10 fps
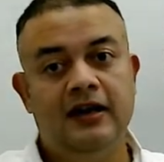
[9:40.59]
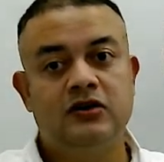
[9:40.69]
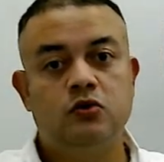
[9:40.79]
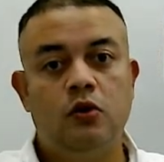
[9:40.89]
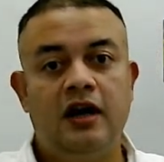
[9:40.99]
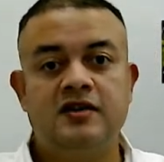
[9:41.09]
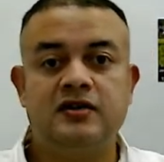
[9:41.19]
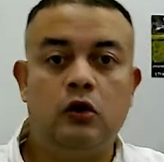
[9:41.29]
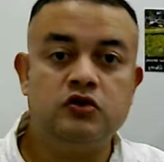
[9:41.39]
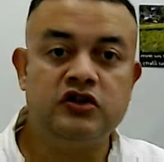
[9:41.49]
So let
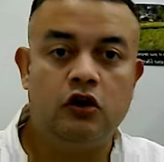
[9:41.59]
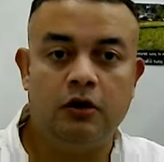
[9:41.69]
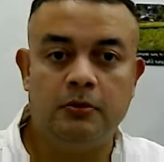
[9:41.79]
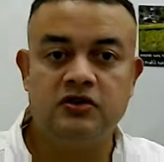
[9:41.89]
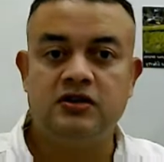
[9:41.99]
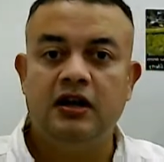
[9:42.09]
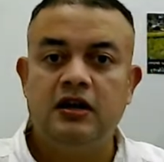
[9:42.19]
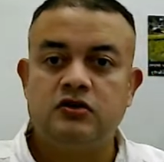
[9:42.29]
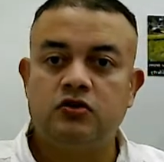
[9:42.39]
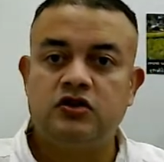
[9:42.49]
us count synonymous.
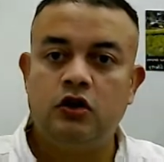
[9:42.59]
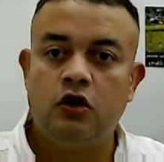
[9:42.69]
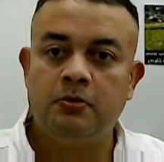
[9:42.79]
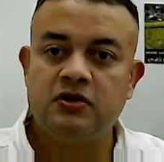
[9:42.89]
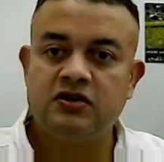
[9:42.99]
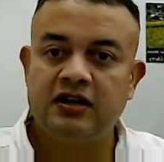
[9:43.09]
So synonymous,